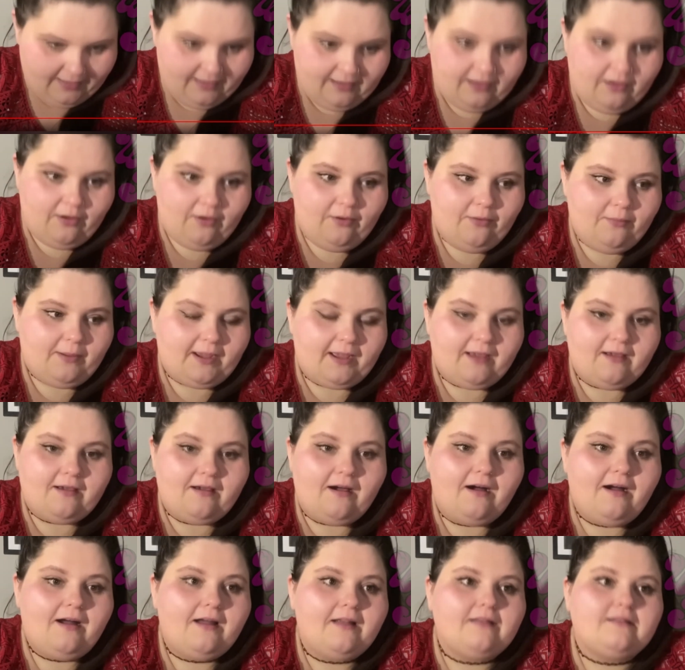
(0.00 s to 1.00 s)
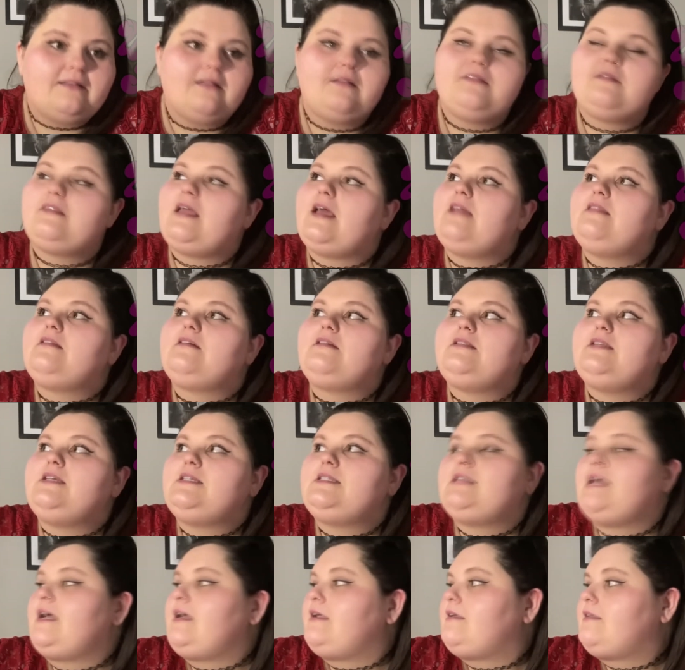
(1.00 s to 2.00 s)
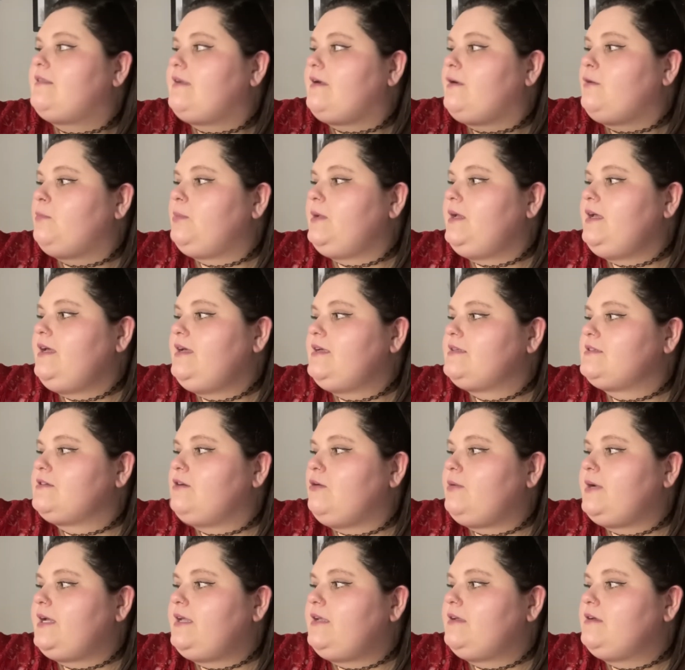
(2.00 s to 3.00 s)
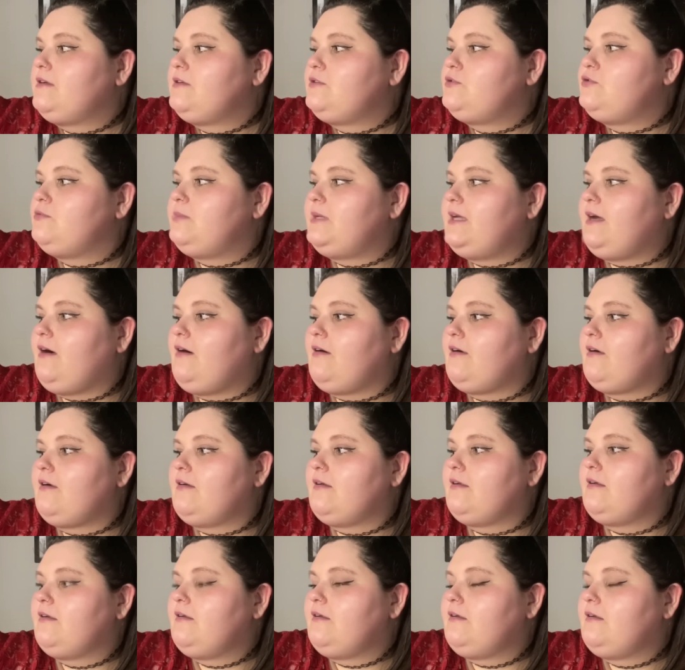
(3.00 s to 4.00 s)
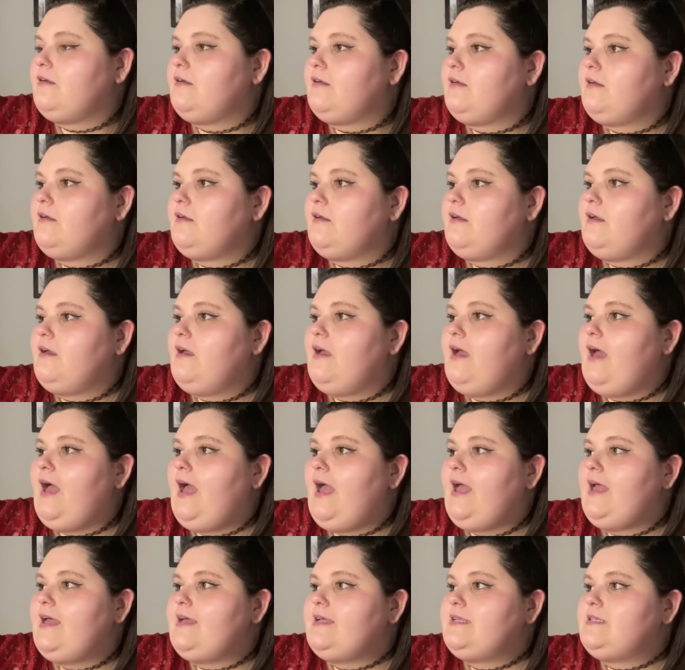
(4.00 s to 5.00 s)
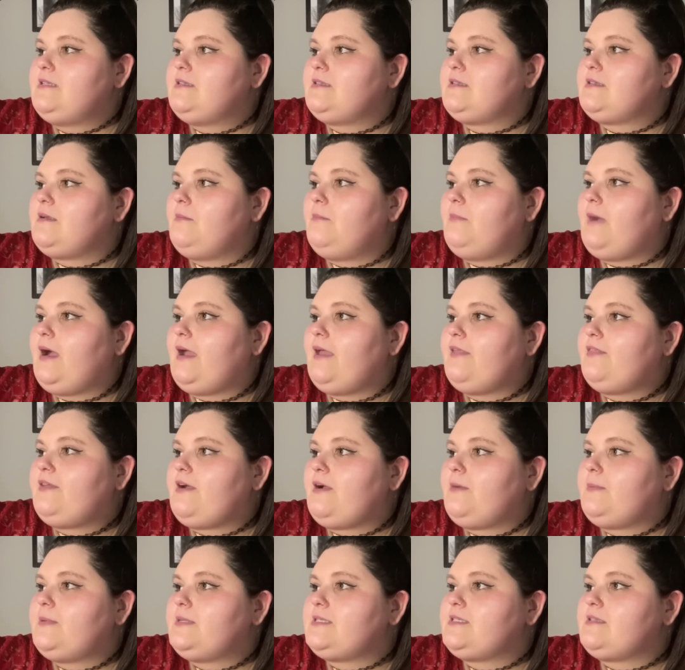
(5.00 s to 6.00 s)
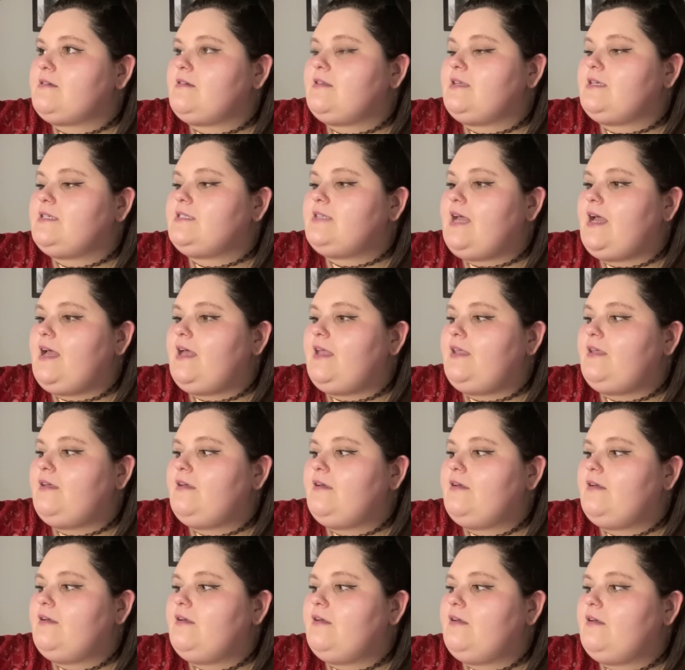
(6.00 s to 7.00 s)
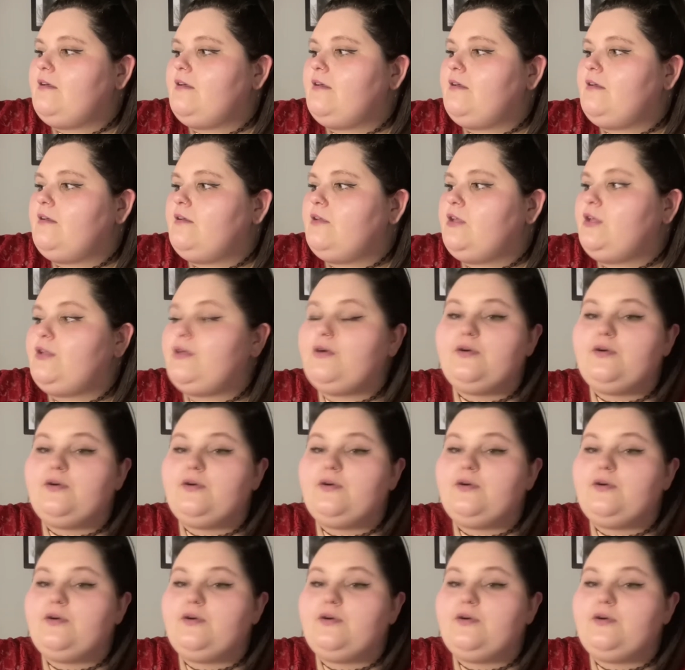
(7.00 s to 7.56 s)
Oh my God, they literally said therapy is going to be hard, and my therapist literally said, you know